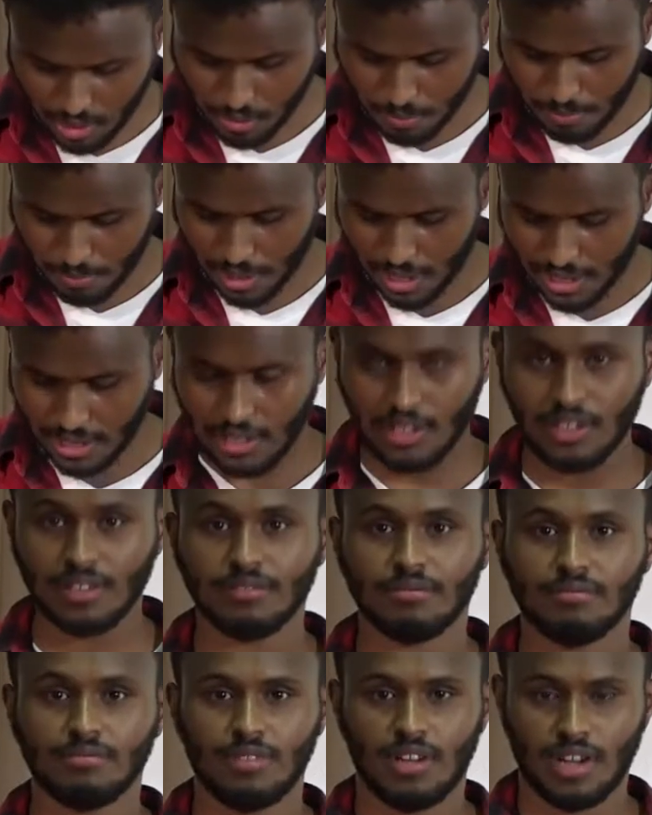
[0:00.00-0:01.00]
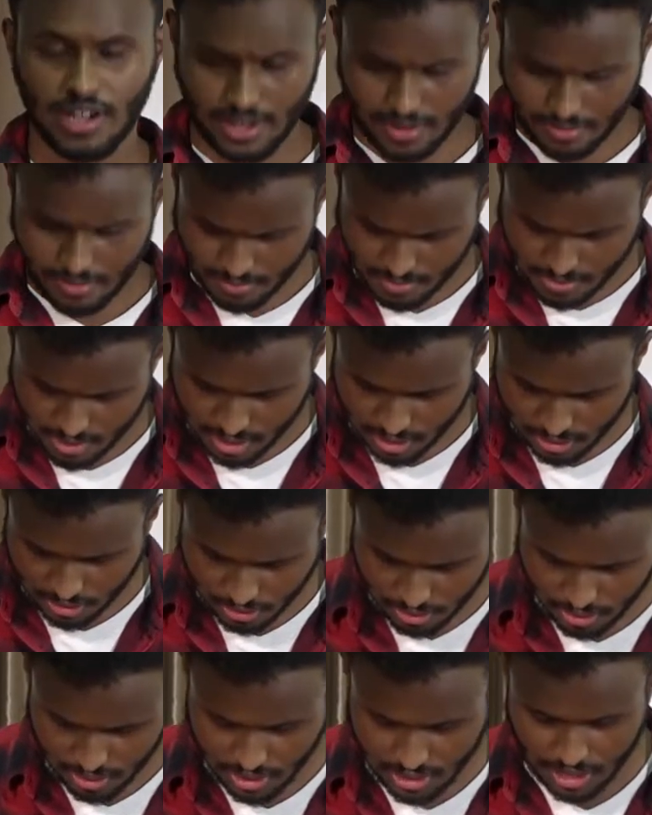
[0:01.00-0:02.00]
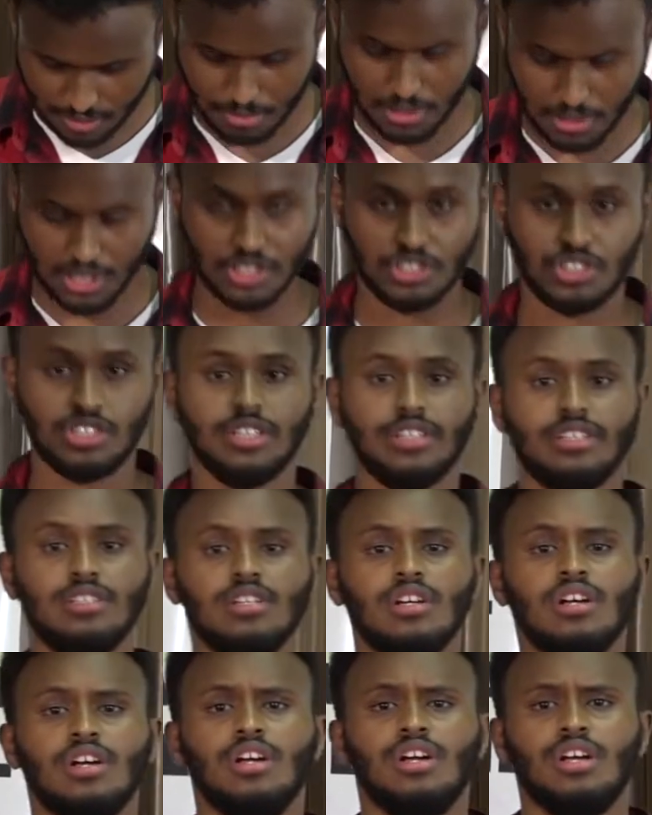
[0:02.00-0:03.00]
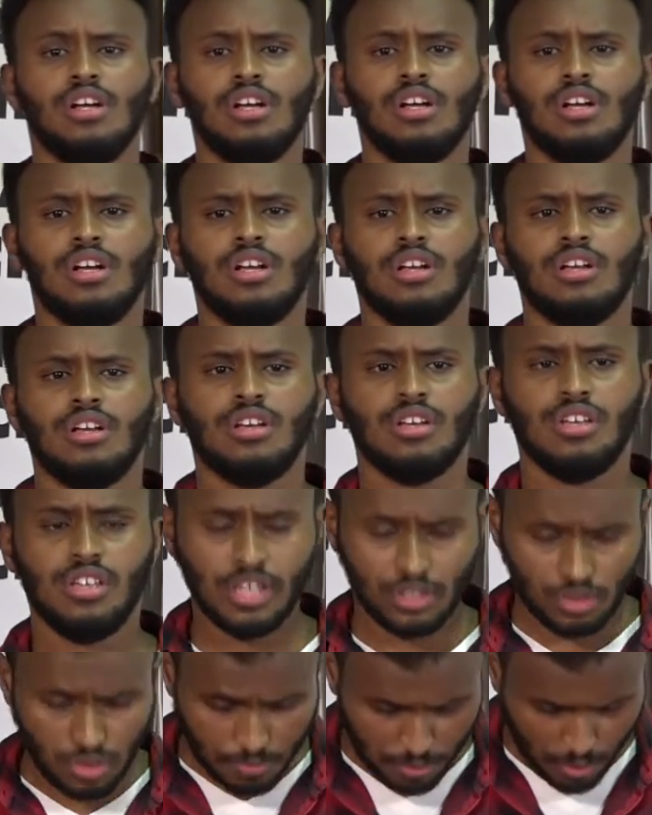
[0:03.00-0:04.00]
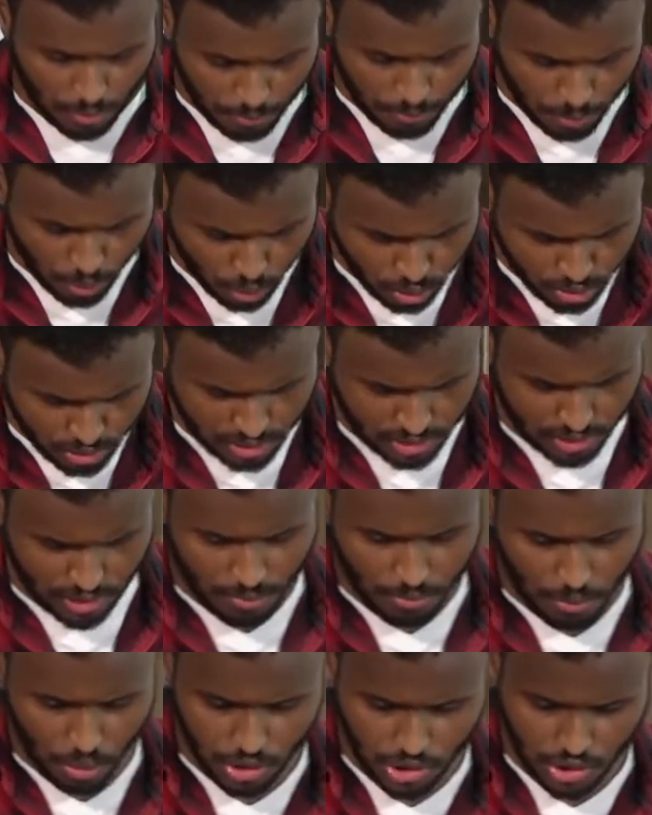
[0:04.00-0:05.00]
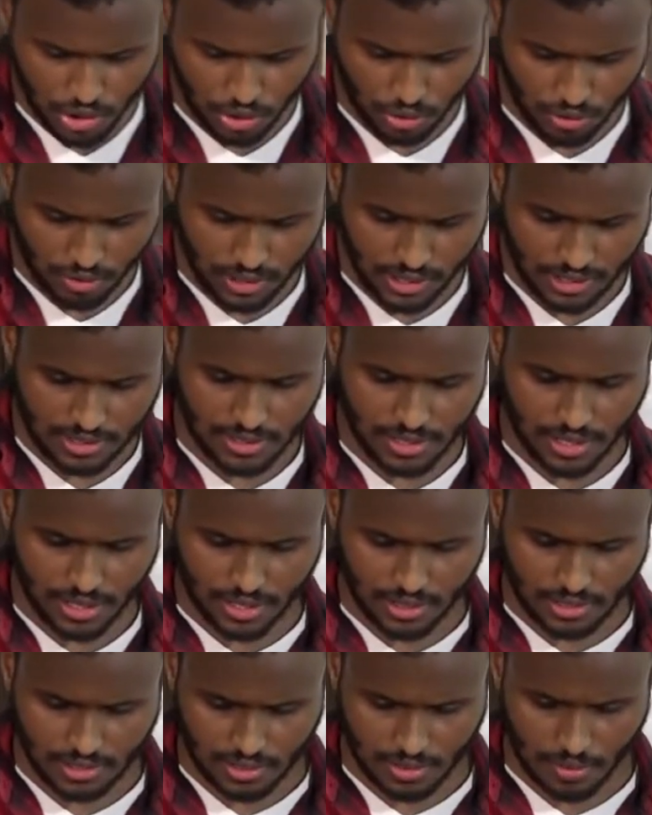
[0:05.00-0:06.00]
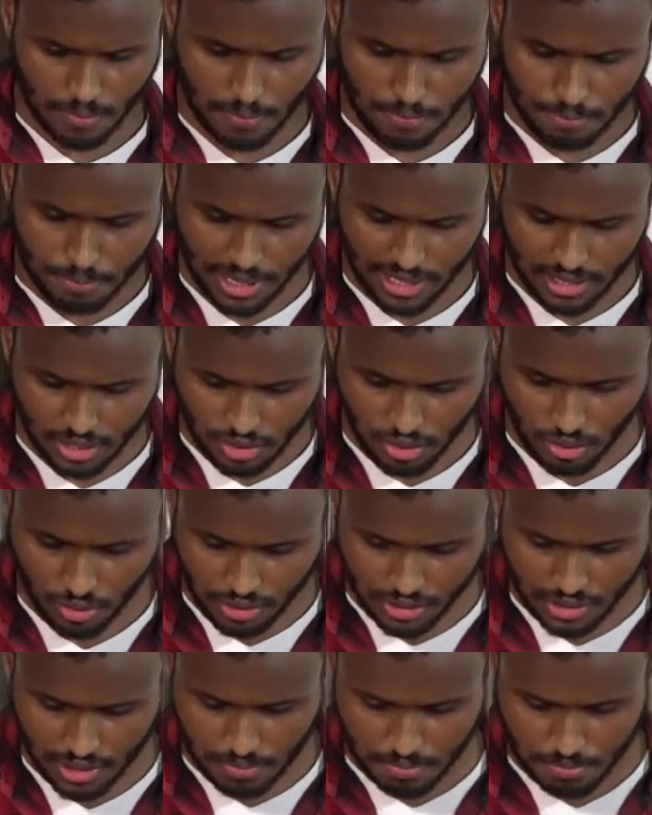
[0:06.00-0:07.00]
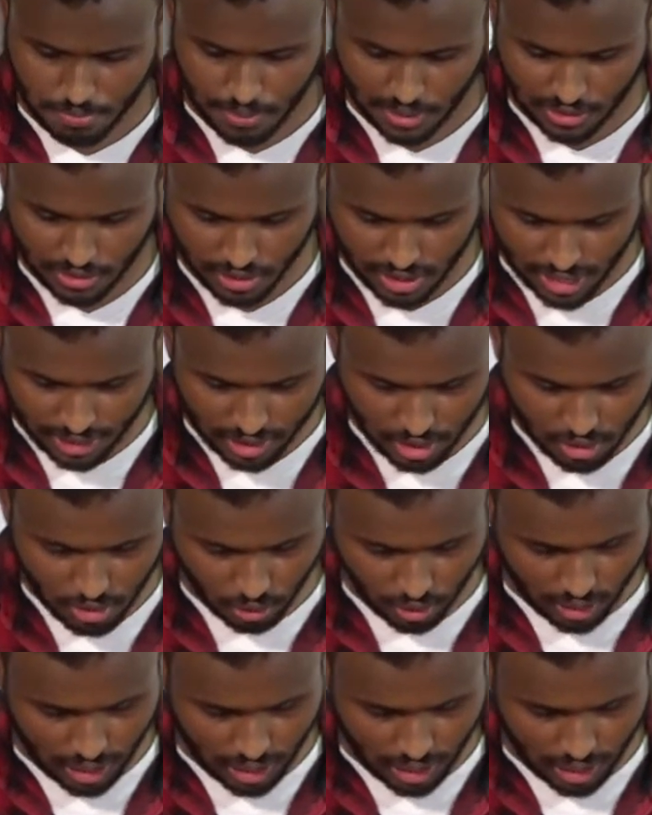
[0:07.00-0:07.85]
you, panel. I am Nasruddin Abdirashid, here to propose the motion that says, based on its patriarchal